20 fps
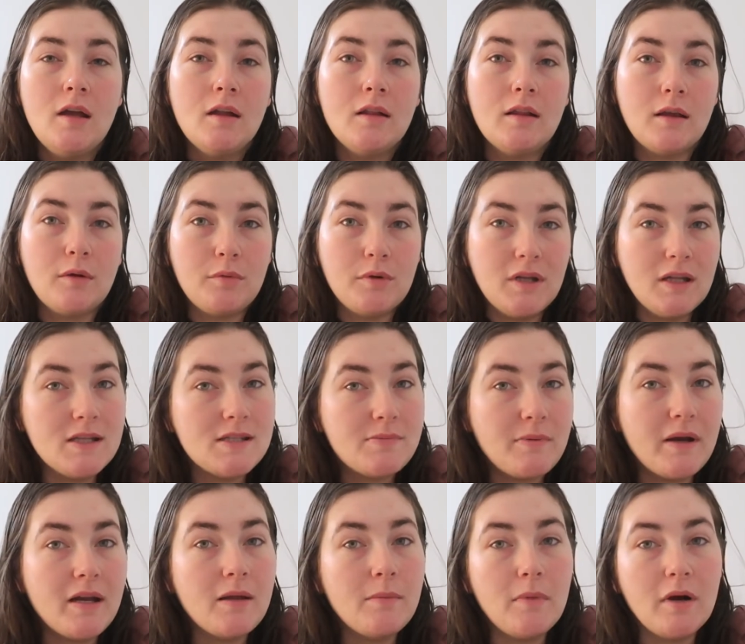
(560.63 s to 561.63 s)
Like we need
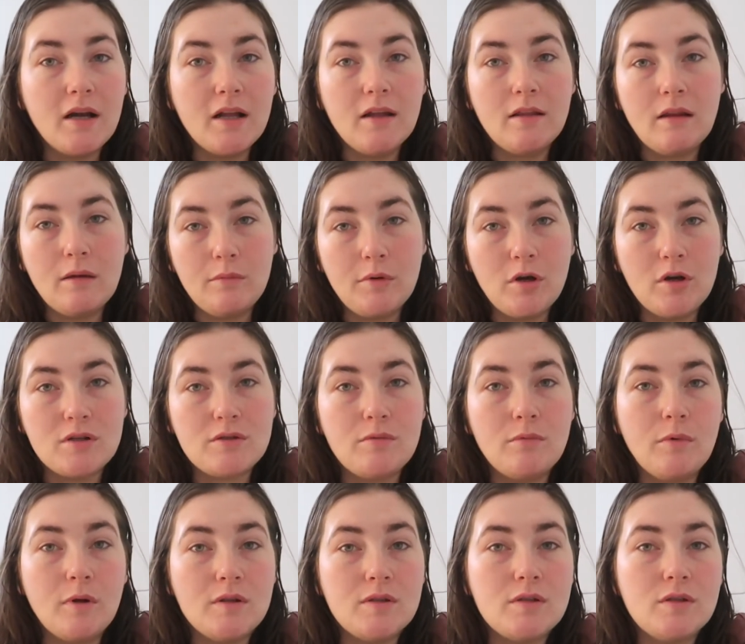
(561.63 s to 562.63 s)
spending money and then we also
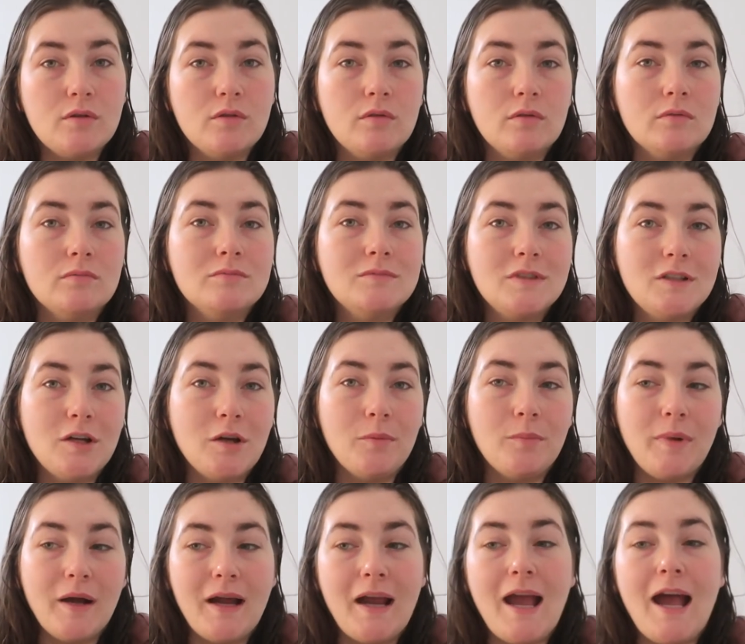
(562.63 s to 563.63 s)
want to, you know,
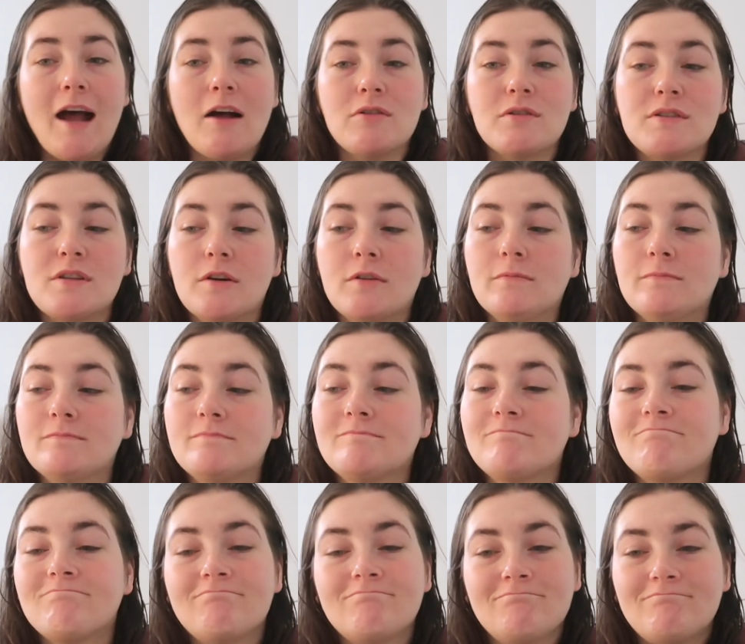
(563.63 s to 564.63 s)
buy a house, so
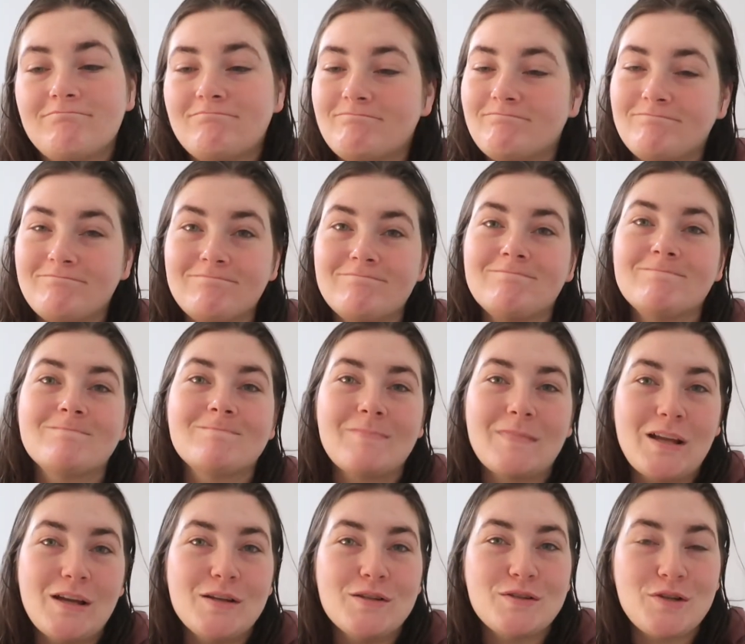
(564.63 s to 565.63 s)

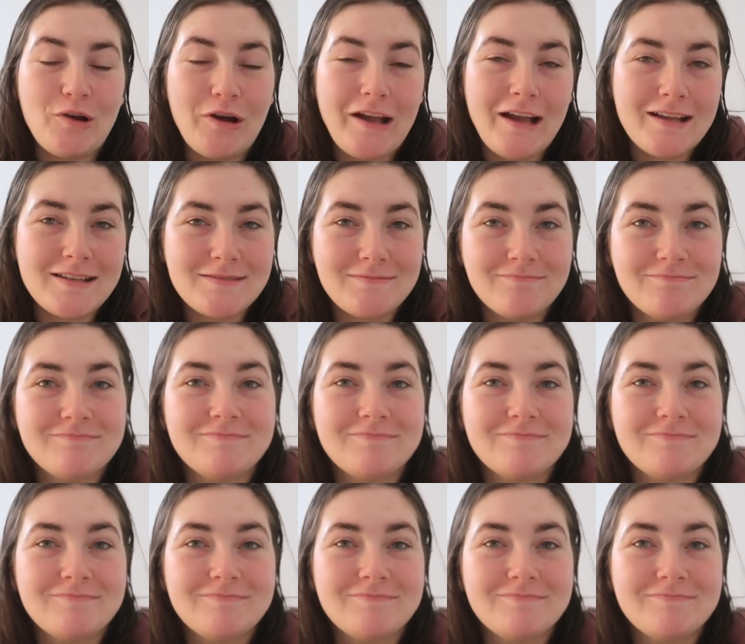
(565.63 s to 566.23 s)
sorry guys.